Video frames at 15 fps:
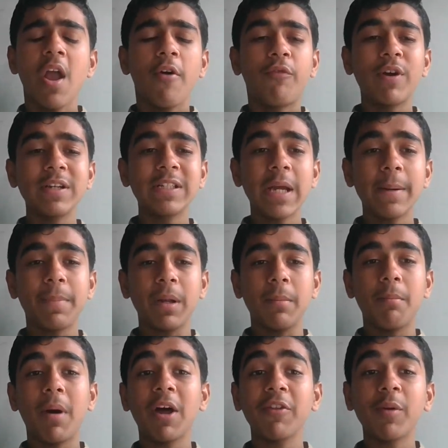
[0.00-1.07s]
For example,
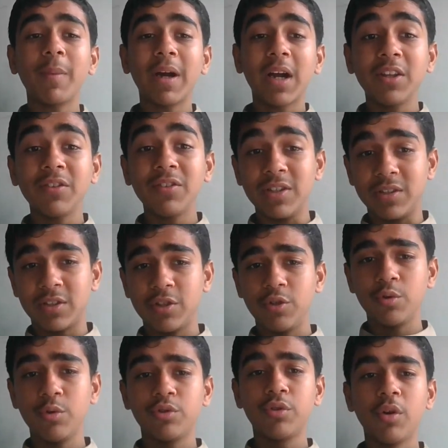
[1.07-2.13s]
Mahatma Gandhi's
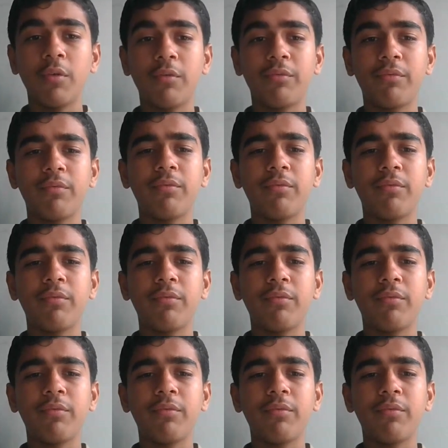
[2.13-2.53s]
use of